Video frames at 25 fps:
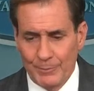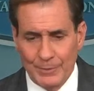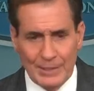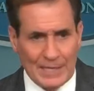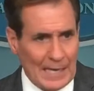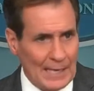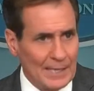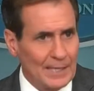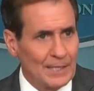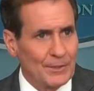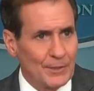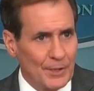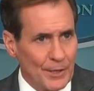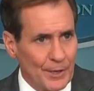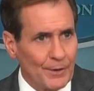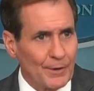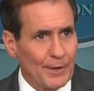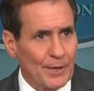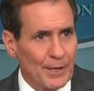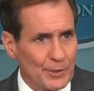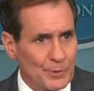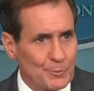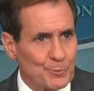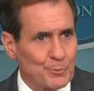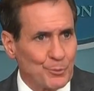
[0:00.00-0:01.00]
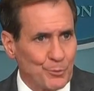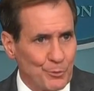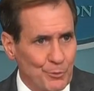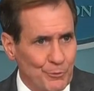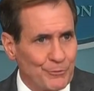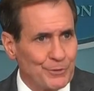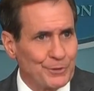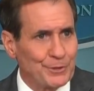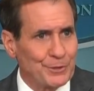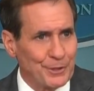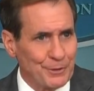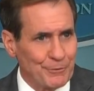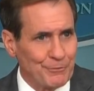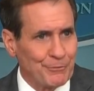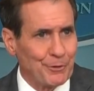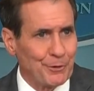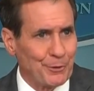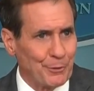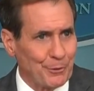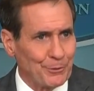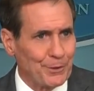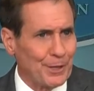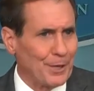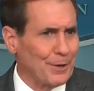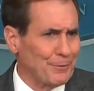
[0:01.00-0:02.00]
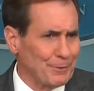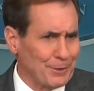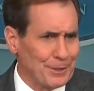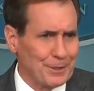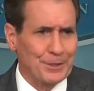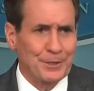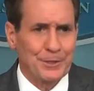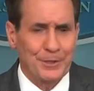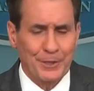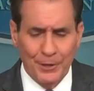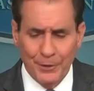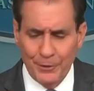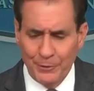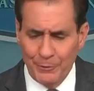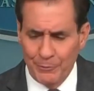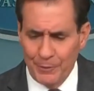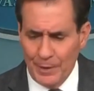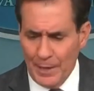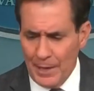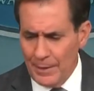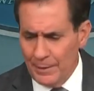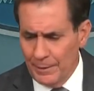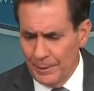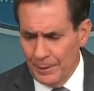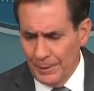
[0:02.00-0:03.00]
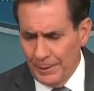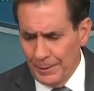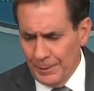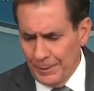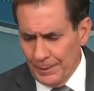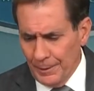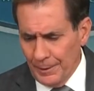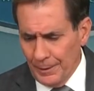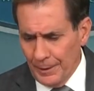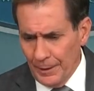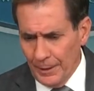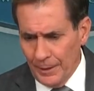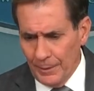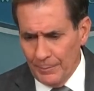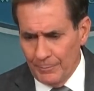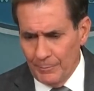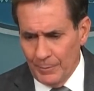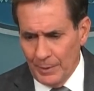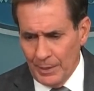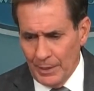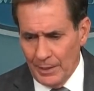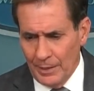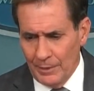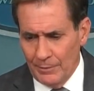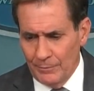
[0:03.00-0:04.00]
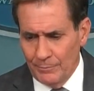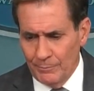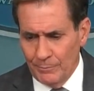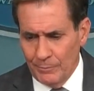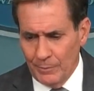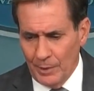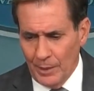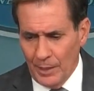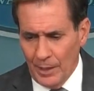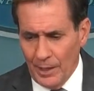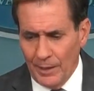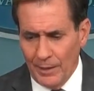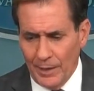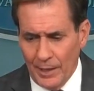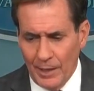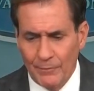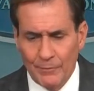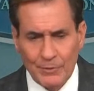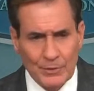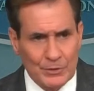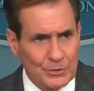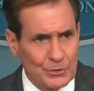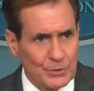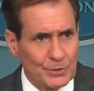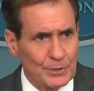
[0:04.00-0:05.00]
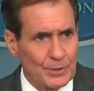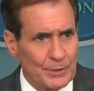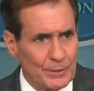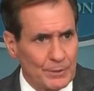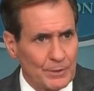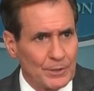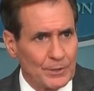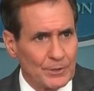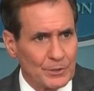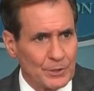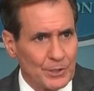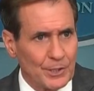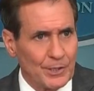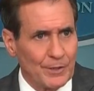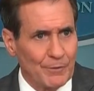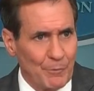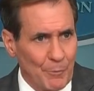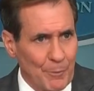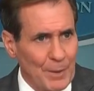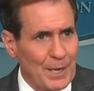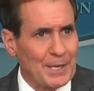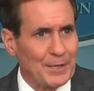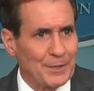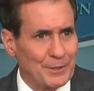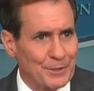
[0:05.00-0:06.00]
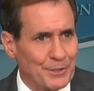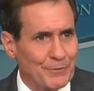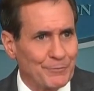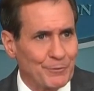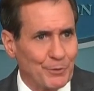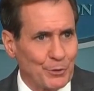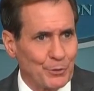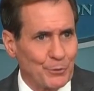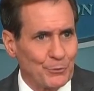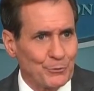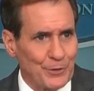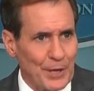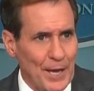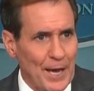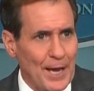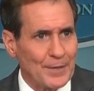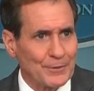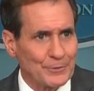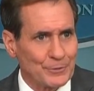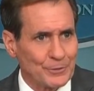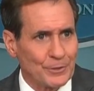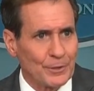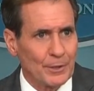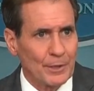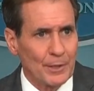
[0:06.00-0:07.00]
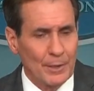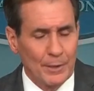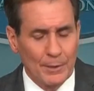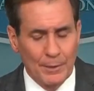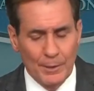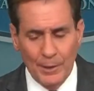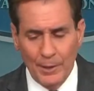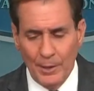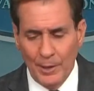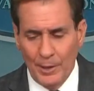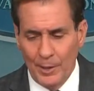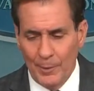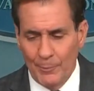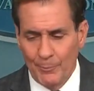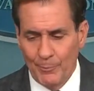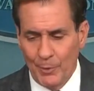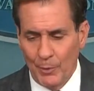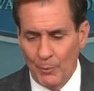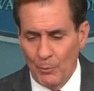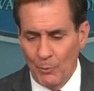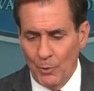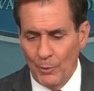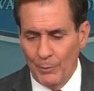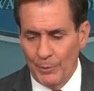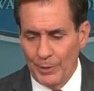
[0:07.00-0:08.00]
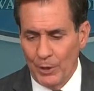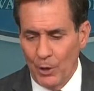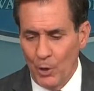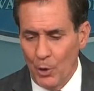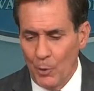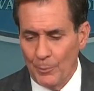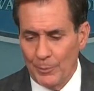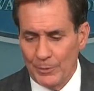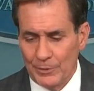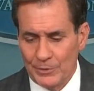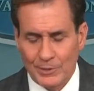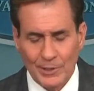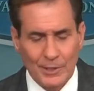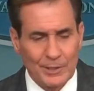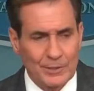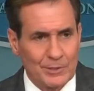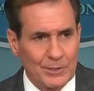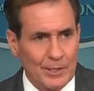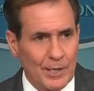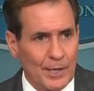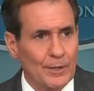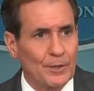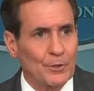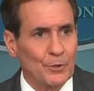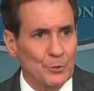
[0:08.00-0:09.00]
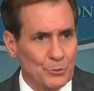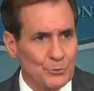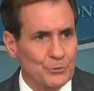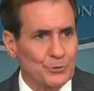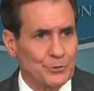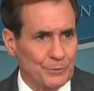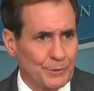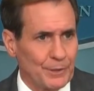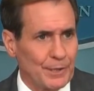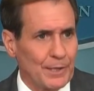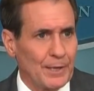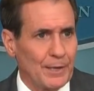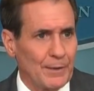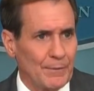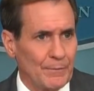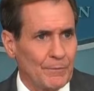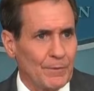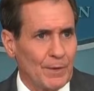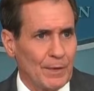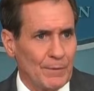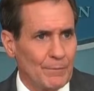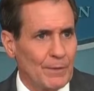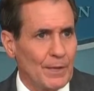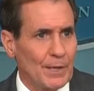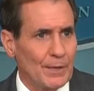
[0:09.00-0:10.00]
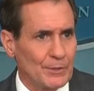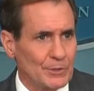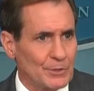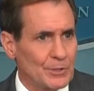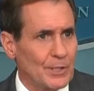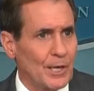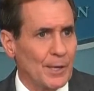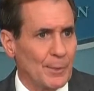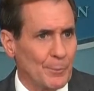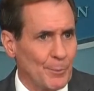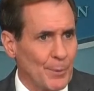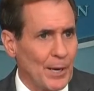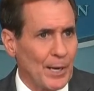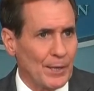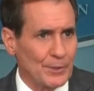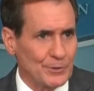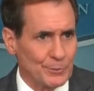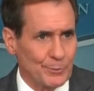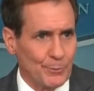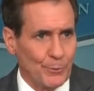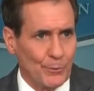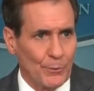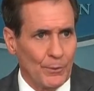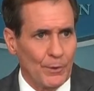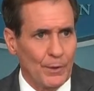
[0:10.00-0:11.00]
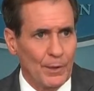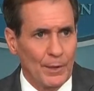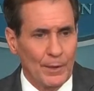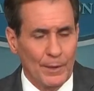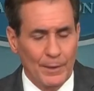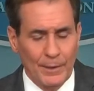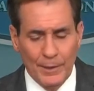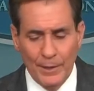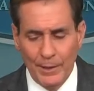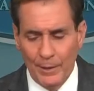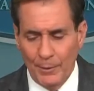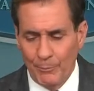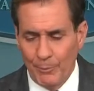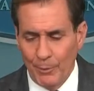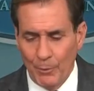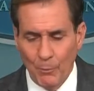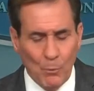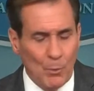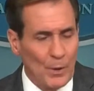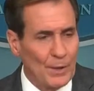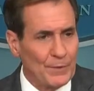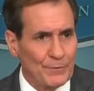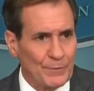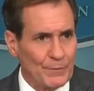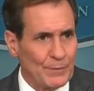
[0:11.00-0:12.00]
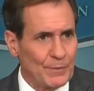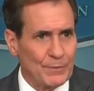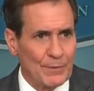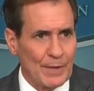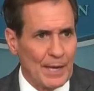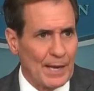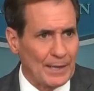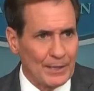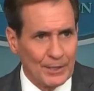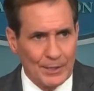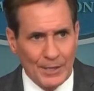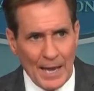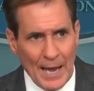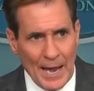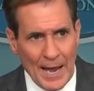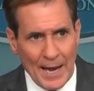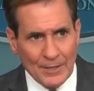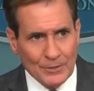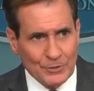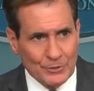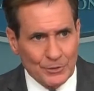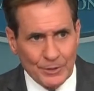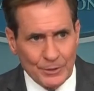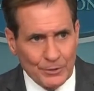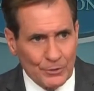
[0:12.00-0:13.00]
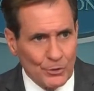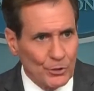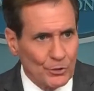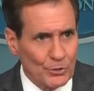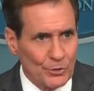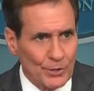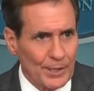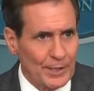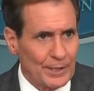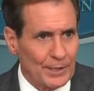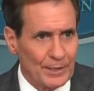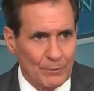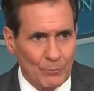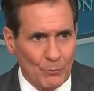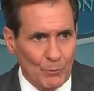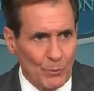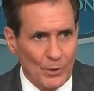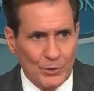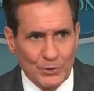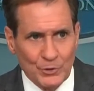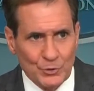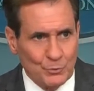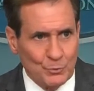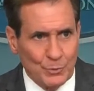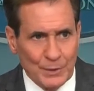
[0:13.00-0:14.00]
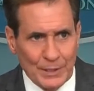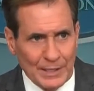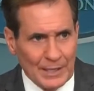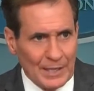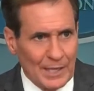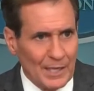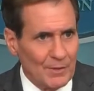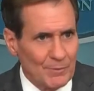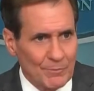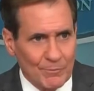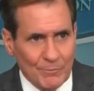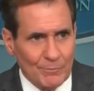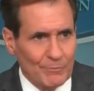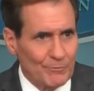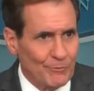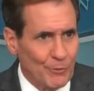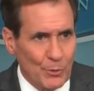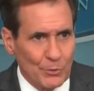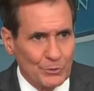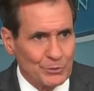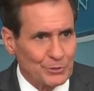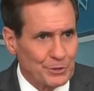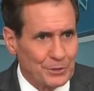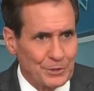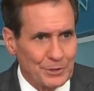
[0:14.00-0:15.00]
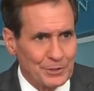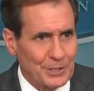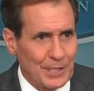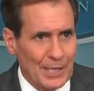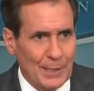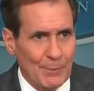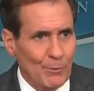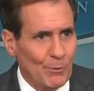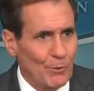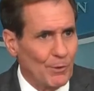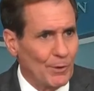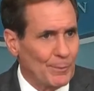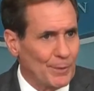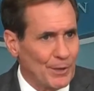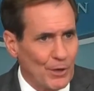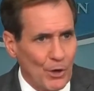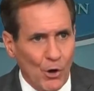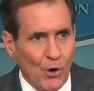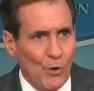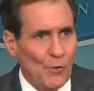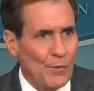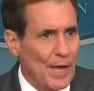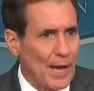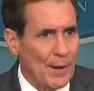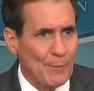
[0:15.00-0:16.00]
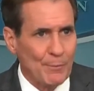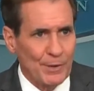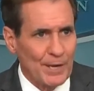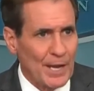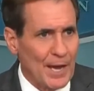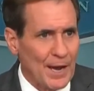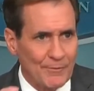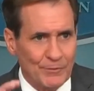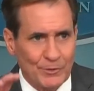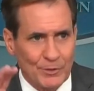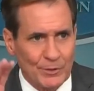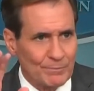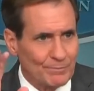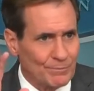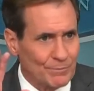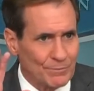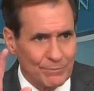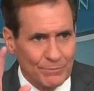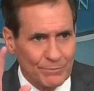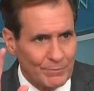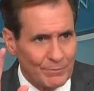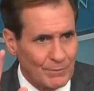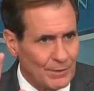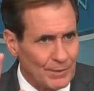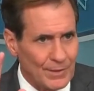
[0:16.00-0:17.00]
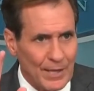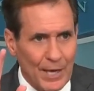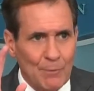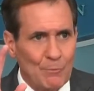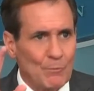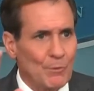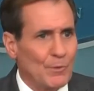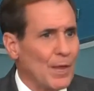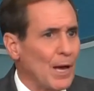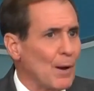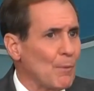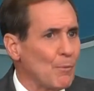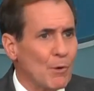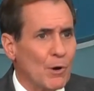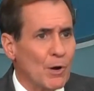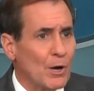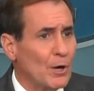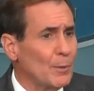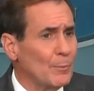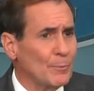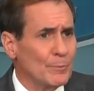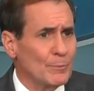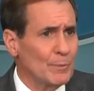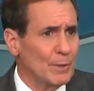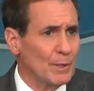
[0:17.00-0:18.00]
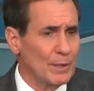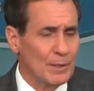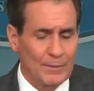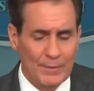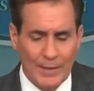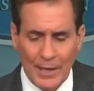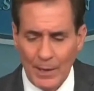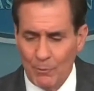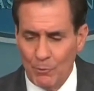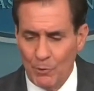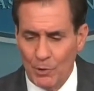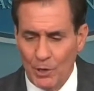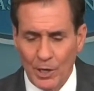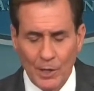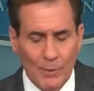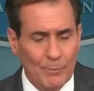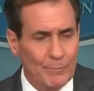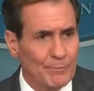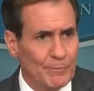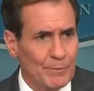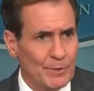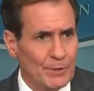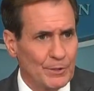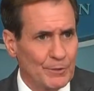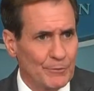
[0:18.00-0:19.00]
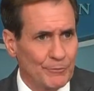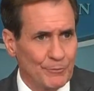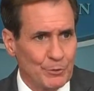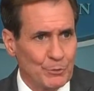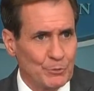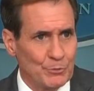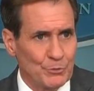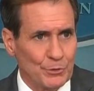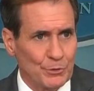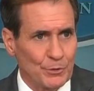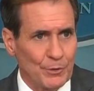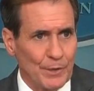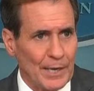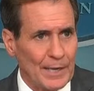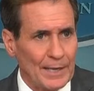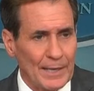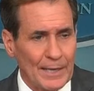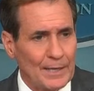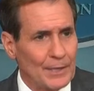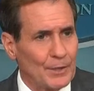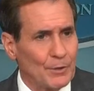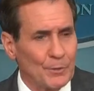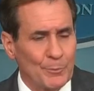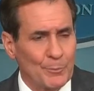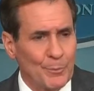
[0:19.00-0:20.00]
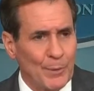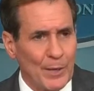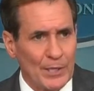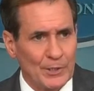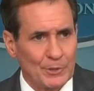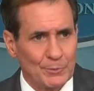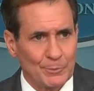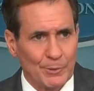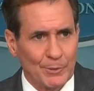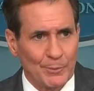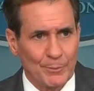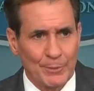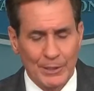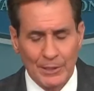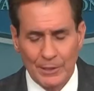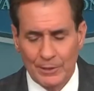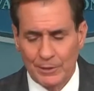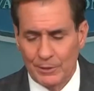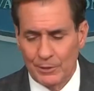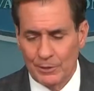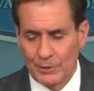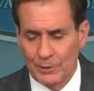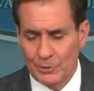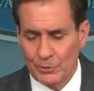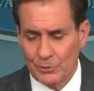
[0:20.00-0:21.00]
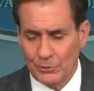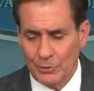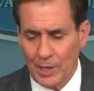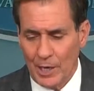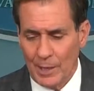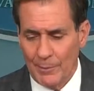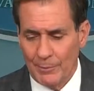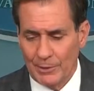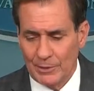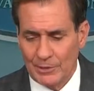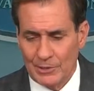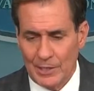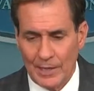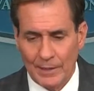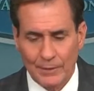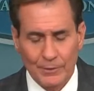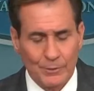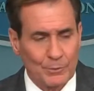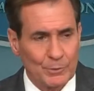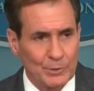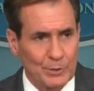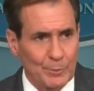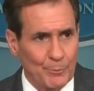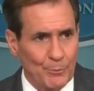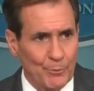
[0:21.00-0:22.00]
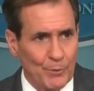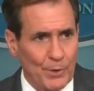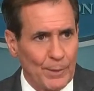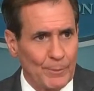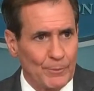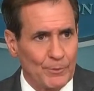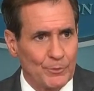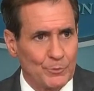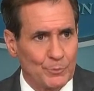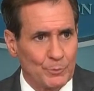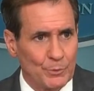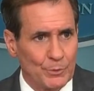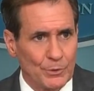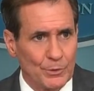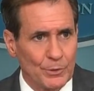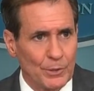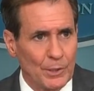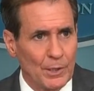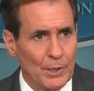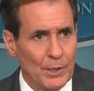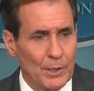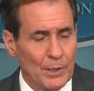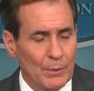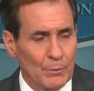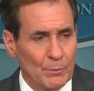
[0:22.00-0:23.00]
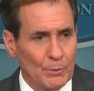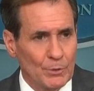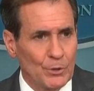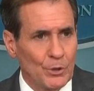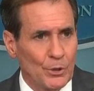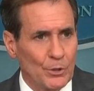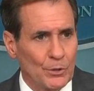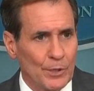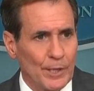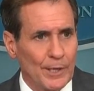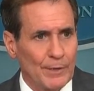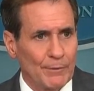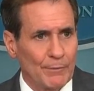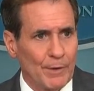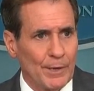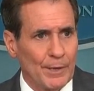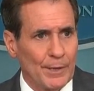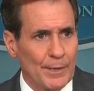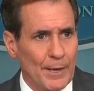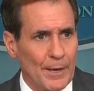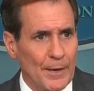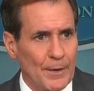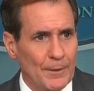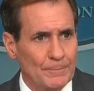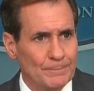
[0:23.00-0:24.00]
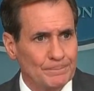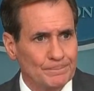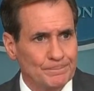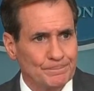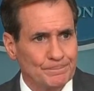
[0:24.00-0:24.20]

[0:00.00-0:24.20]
Getting there has proven difficult. I don't need to tell you that. Obviously, it's going to remain a difficult task. But what we hope is that it's not illusory, that it's not impossible. But what that could actually look like once we can get folks to the table, I mean, all that would have to That will come in the future. I couldn't possibly begin to describe exactly what the parameters would look like right now.